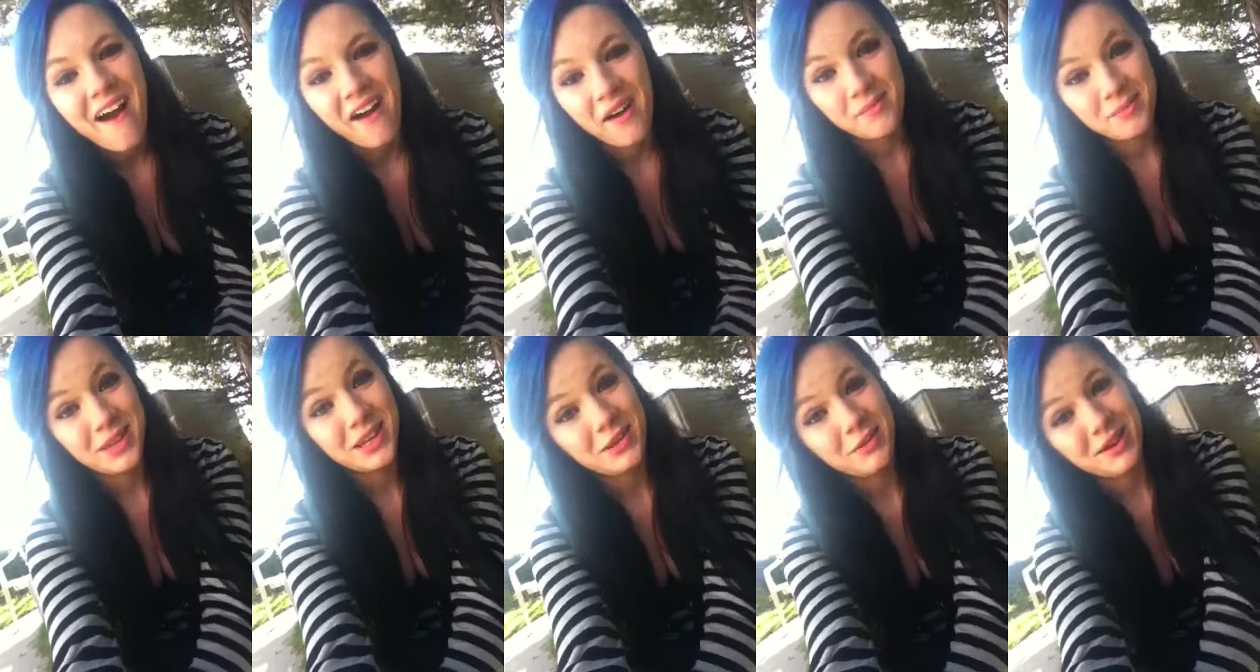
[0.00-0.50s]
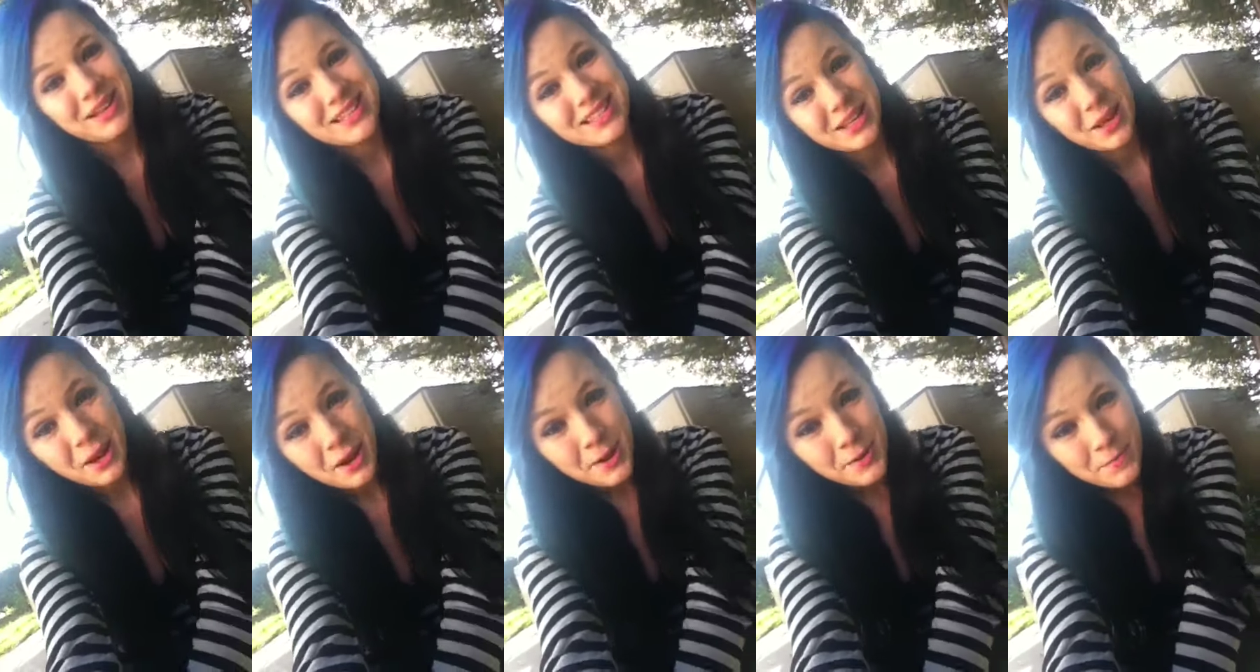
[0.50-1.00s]
um, anyways,
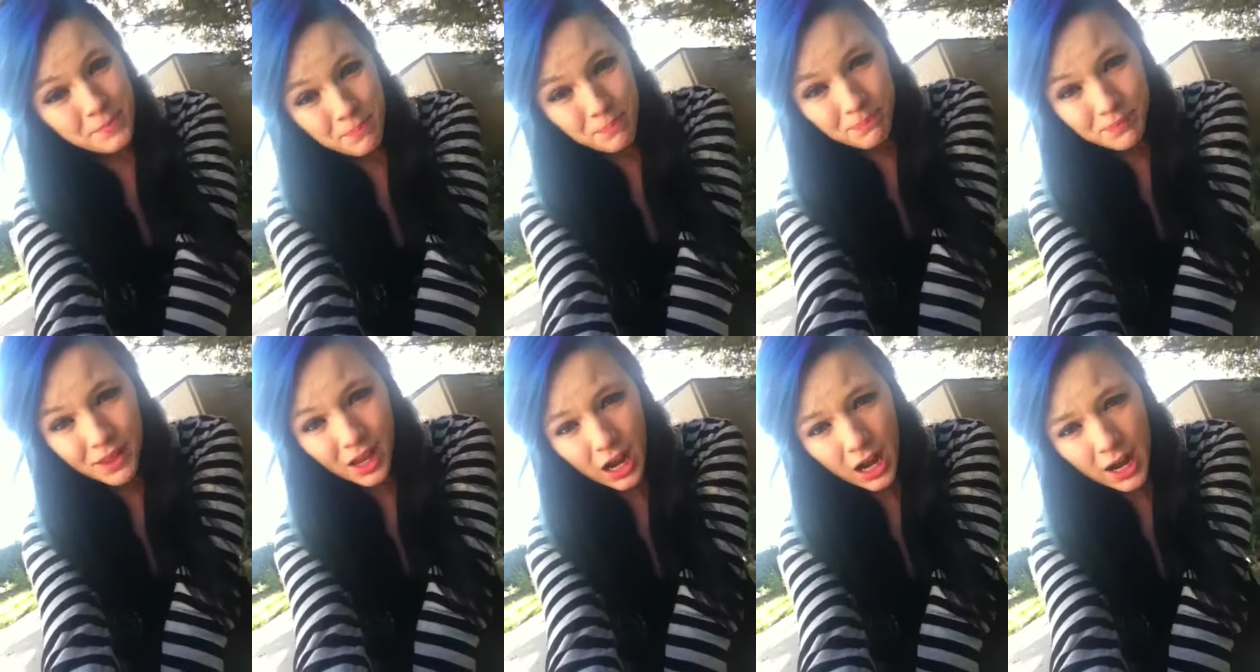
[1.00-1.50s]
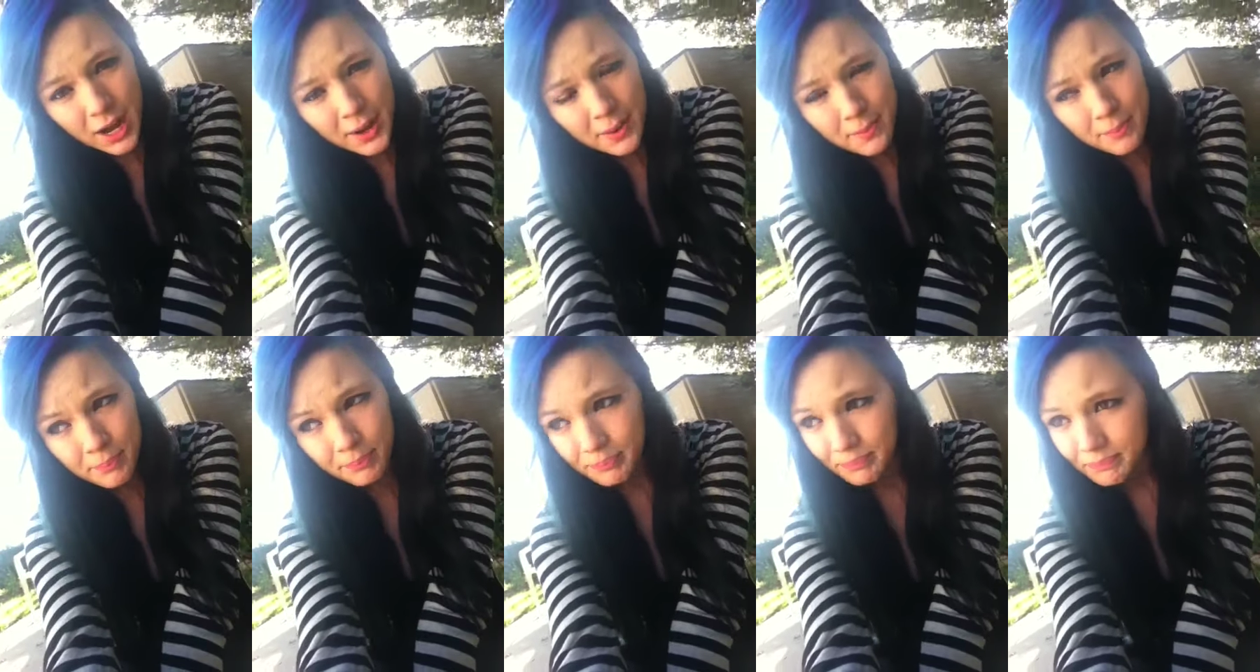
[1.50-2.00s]

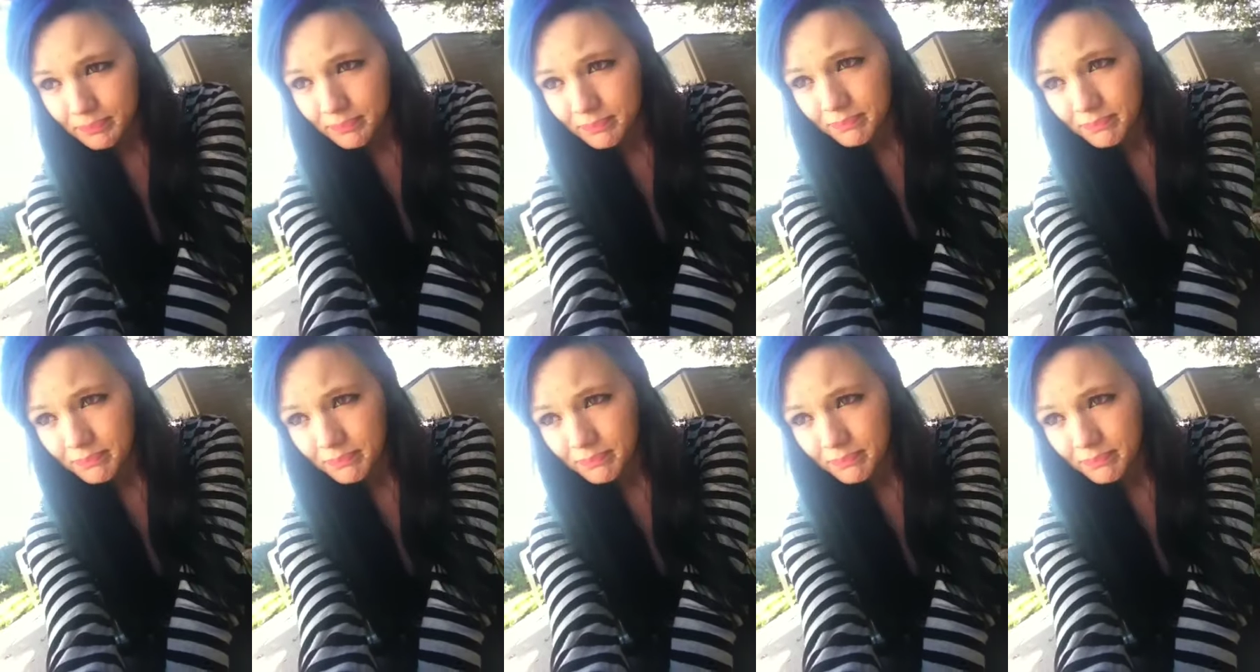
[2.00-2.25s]
um,